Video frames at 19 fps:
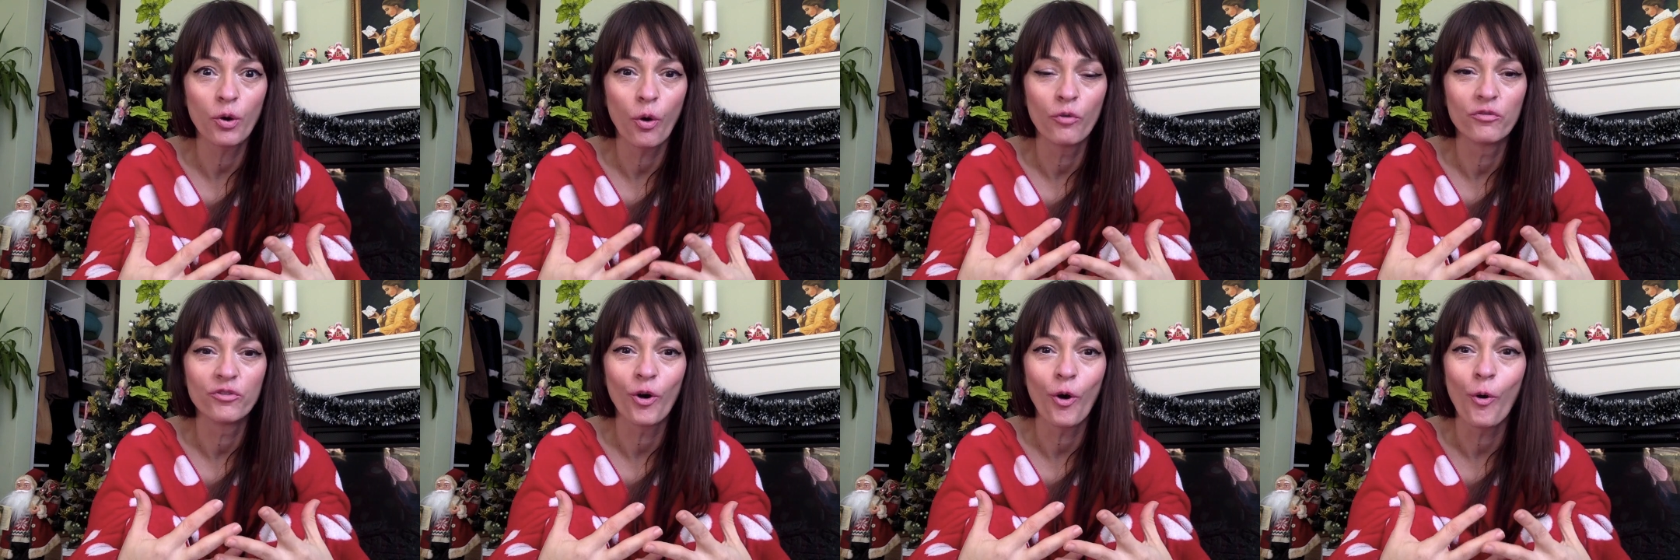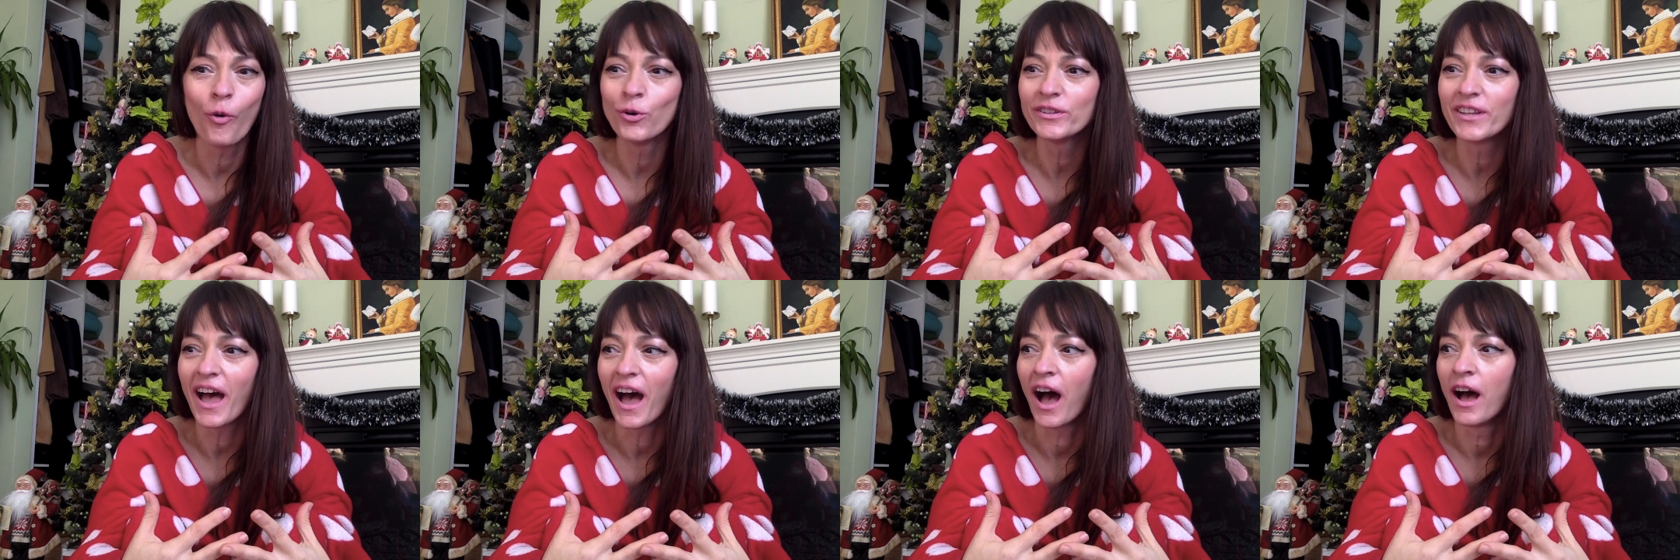of
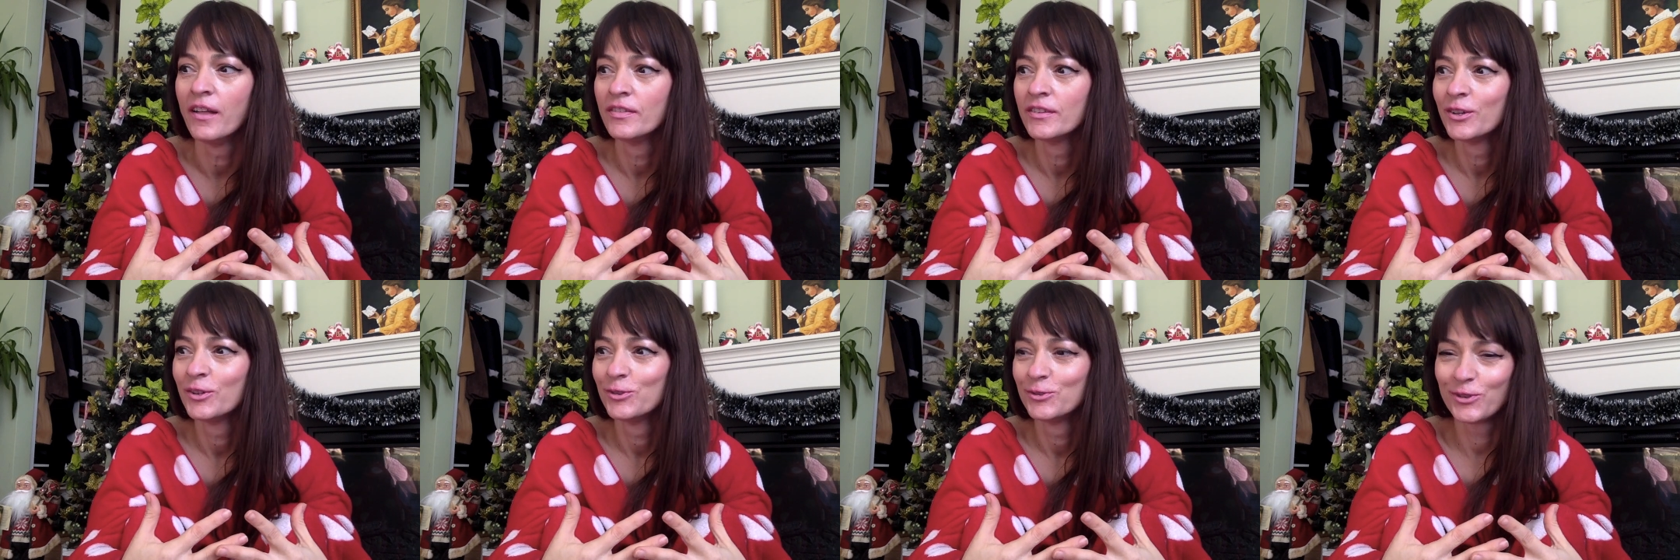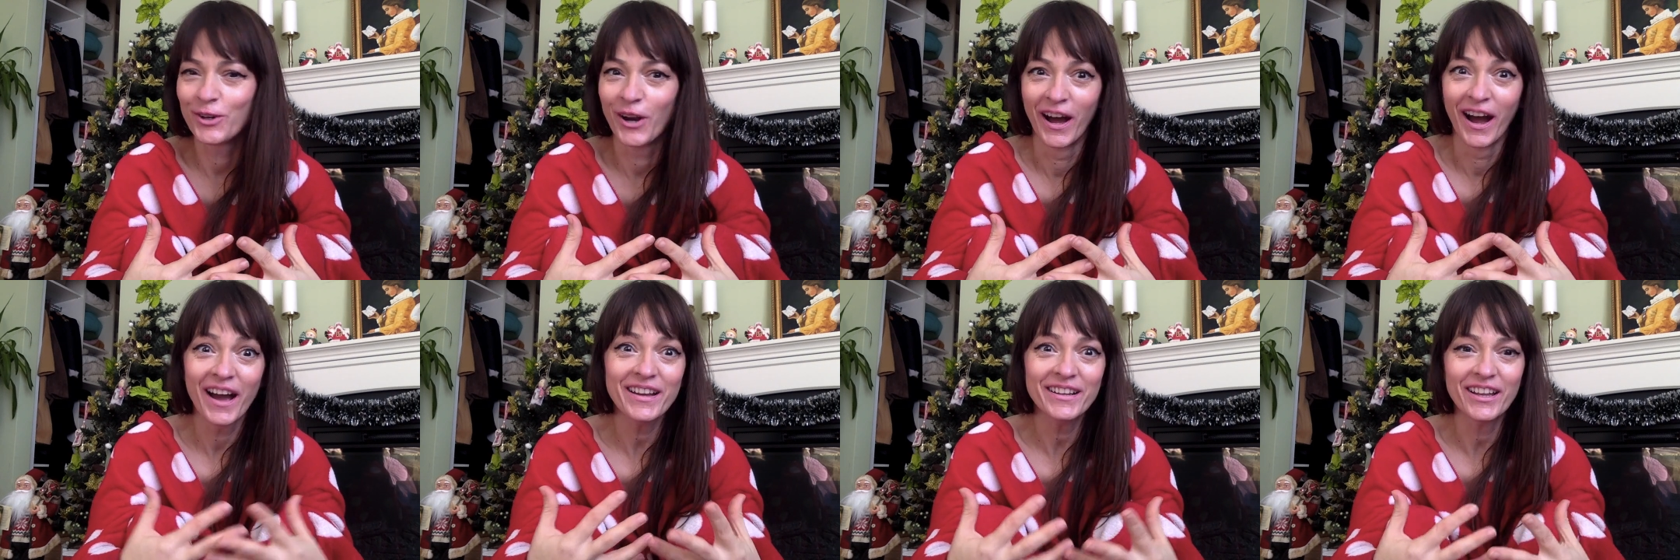all that,
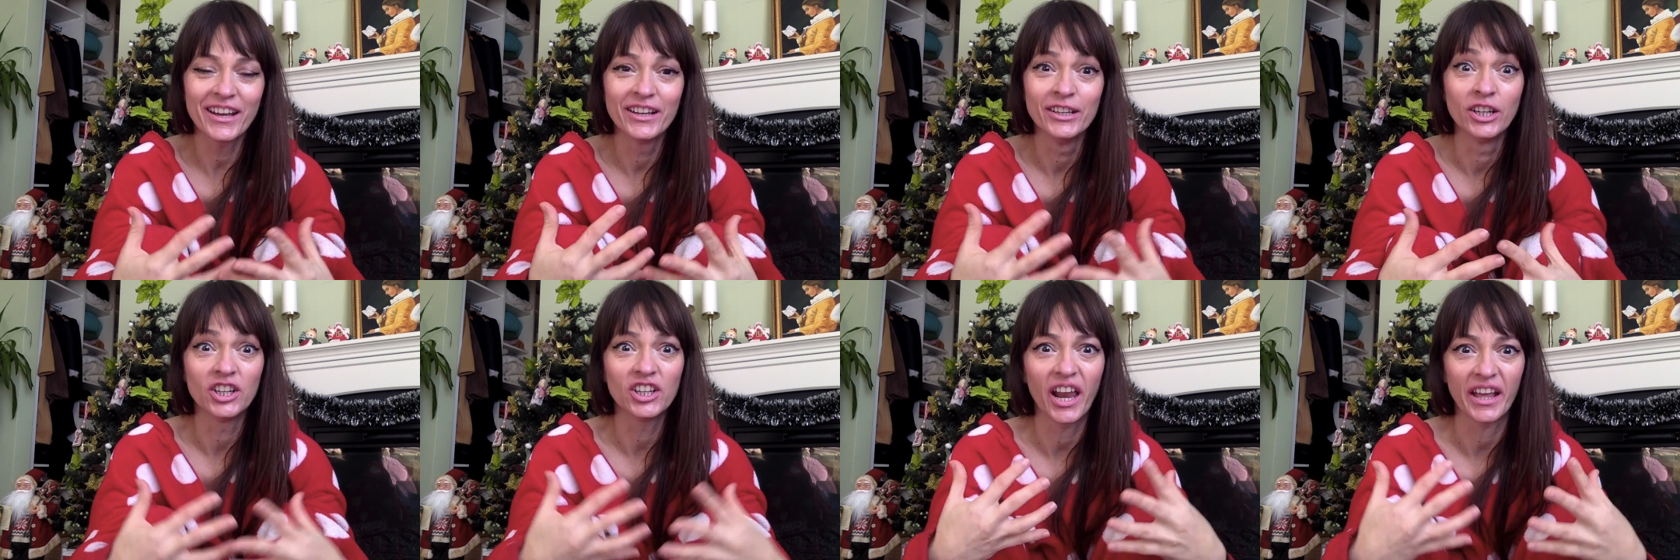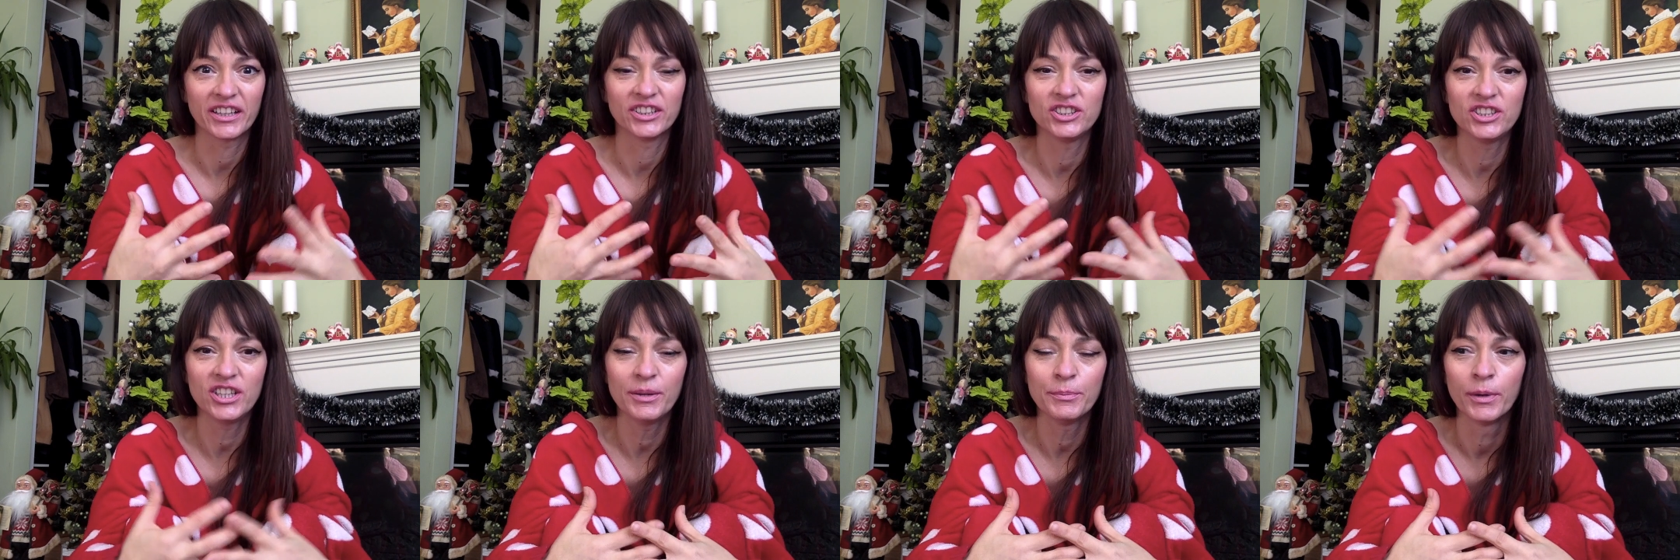right? And like a
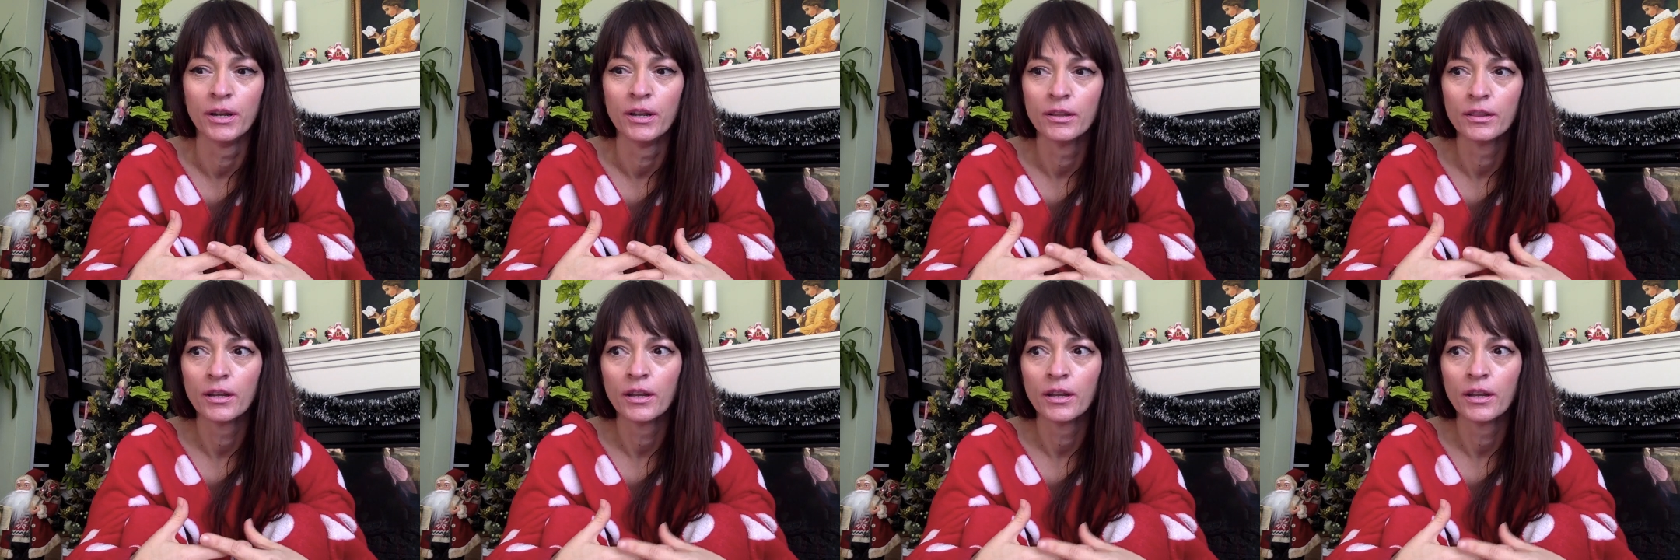demon.